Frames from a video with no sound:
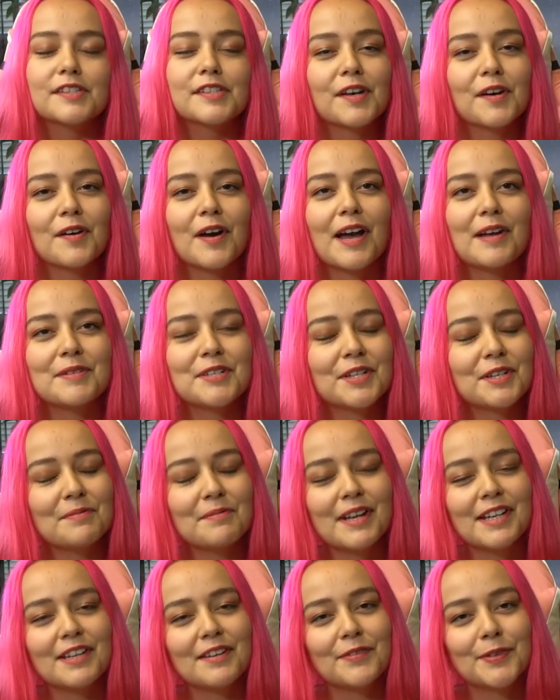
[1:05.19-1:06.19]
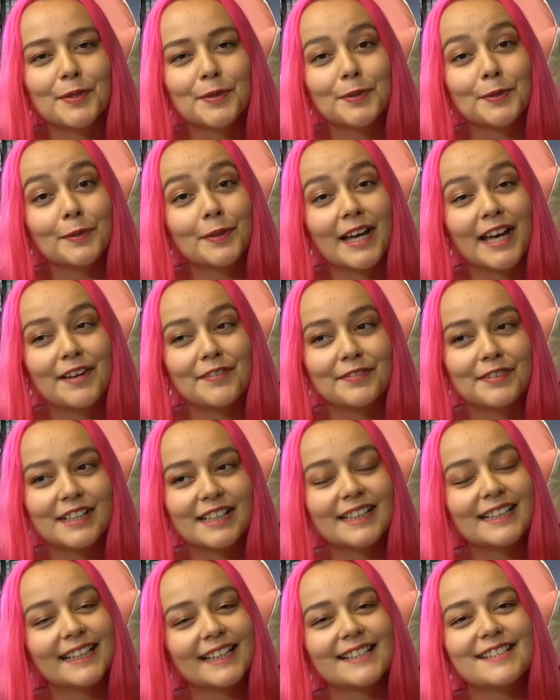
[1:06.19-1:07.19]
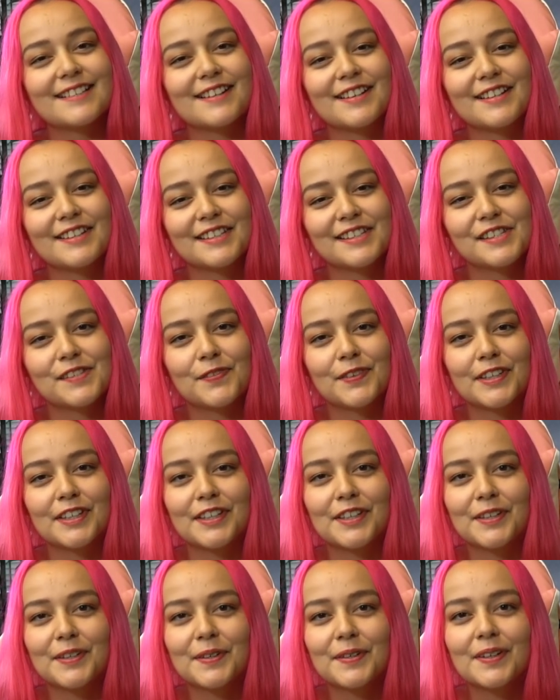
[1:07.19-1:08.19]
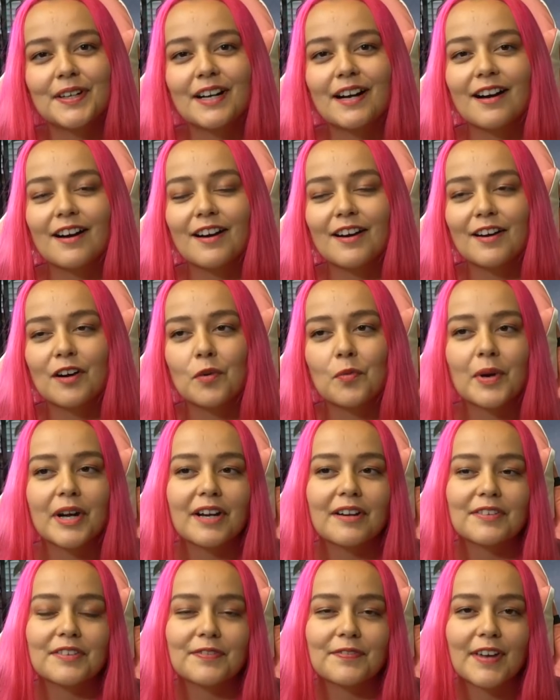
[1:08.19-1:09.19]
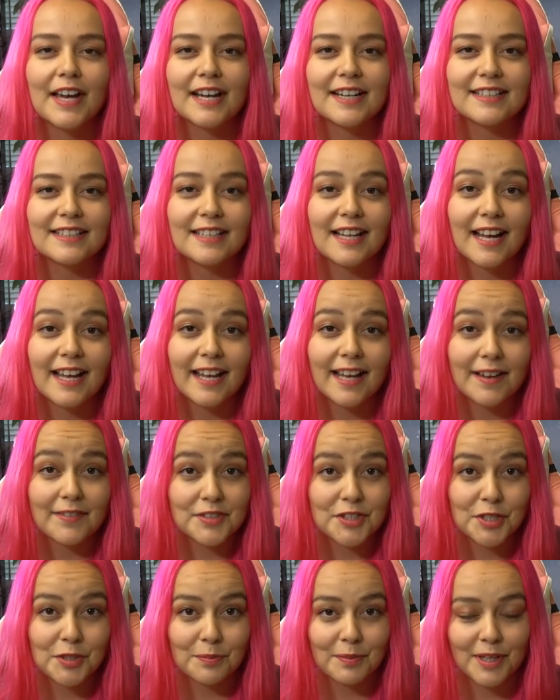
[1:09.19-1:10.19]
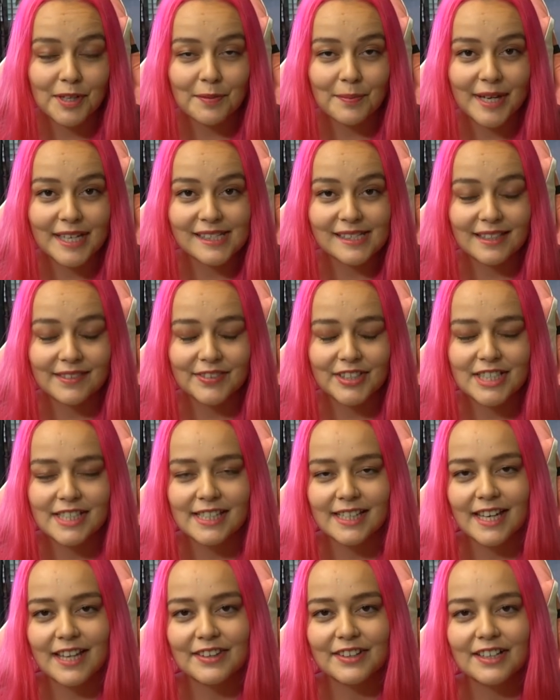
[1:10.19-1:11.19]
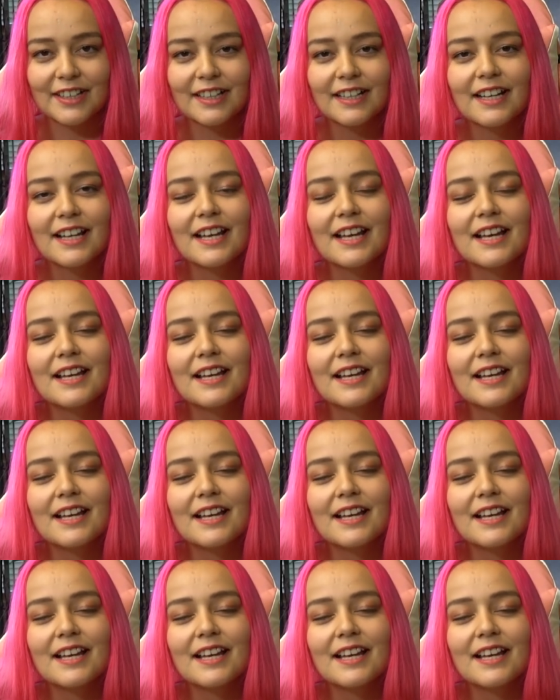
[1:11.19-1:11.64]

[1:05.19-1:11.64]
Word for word: So I'm sure many of you who have clicked on this video are aware of the fact that I have two male mice living together.